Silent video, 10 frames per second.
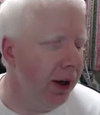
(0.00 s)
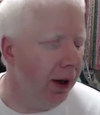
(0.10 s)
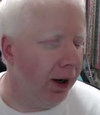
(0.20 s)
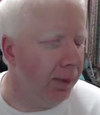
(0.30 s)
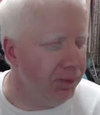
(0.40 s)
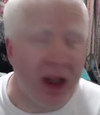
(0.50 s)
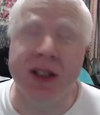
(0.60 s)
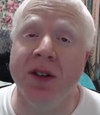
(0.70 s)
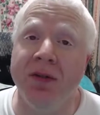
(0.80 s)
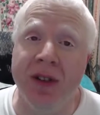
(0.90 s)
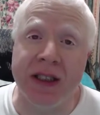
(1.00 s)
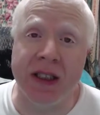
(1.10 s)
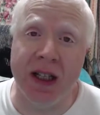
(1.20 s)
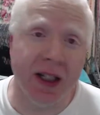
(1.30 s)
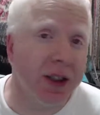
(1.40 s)
It's
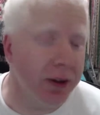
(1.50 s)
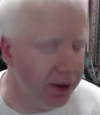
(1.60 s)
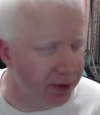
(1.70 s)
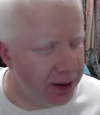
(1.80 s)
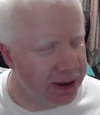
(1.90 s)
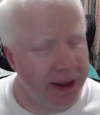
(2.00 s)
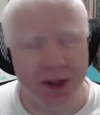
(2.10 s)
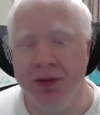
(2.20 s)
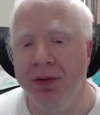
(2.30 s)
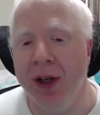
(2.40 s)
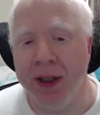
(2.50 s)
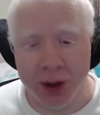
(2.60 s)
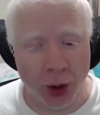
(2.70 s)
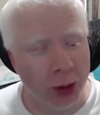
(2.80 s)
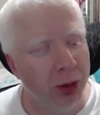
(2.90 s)
an excellent device. It's very
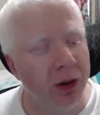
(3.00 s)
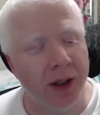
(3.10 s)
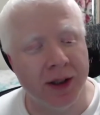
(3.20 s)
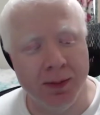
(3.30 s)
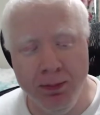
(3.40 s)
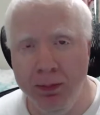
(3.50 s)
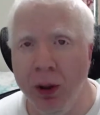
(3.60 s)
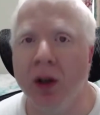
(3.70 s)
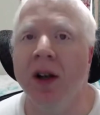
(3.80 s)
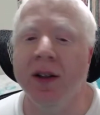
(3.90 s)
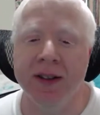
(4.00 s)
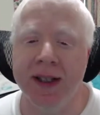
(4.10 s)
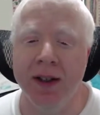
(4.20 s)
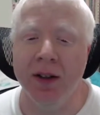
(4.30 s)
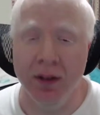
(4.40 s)
durable. It's built like a
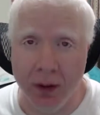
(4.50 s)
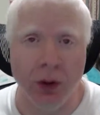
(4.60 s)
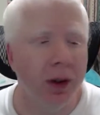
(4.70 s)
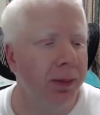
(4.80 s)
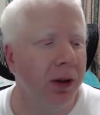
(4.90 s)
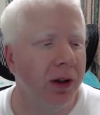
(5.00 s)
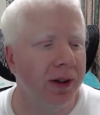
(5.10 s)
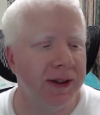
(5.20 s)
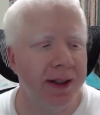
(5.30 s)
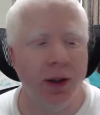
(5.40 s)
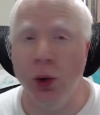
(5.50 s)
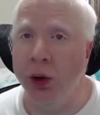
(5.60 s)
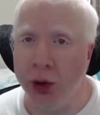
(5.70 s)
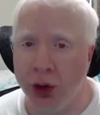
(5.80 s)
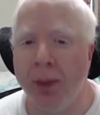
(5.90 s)
tank, literally built like a tank. You
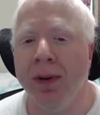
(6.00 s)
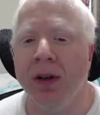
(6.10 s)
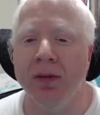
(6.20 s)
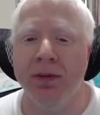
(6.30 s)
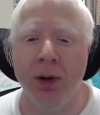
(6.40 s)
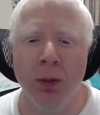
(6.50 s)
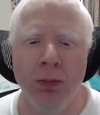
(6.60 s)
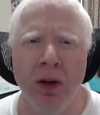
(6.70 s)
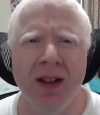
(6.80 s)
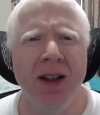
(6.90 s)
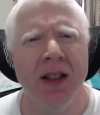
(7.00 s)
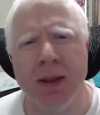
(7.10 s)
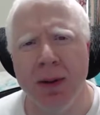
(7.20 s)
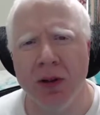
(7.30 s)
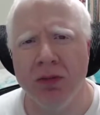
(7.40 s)
can drop it from, I think
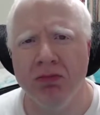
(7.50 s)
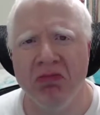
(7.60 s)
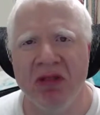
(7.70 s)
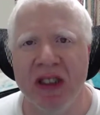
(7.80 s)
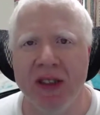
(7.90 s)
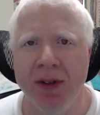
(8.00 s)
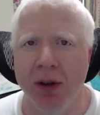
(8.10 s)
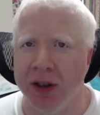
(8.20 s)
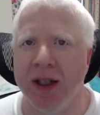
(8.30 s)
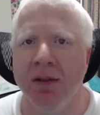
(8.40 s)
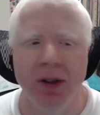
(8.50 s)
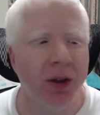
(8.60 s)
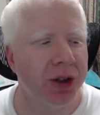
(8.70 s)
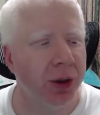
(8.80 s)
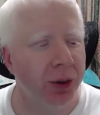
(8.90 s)
it's about 6 feet or 10 feet
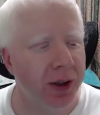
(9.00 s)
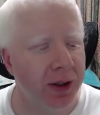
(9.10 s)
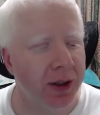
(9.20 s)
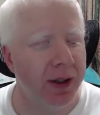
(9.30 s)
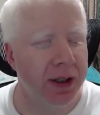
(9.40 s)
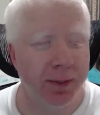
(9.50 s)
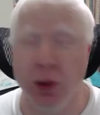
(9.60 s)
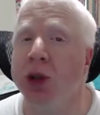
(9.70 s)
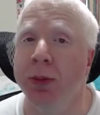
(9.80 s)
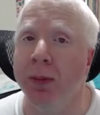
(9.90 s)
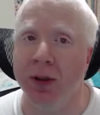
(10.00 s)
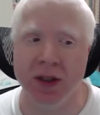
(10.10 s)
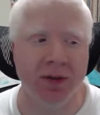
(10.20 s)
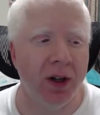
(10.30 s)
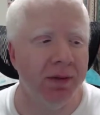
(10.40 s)
or so, and it's supposed to be able to
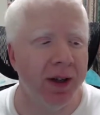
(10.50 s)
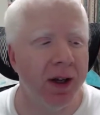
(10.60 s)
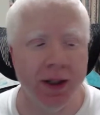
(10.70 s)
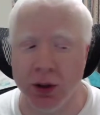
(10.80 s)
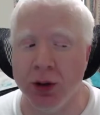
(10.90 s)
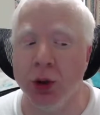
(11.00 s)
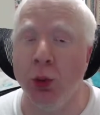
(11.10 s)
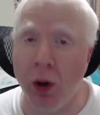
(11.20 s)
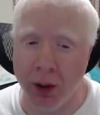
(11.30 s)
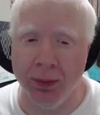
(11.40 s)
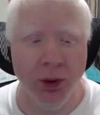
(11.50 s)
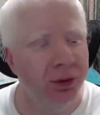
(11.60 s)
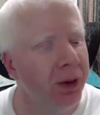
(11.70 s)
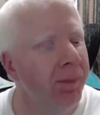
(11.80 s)
survive that. It's also waterproof.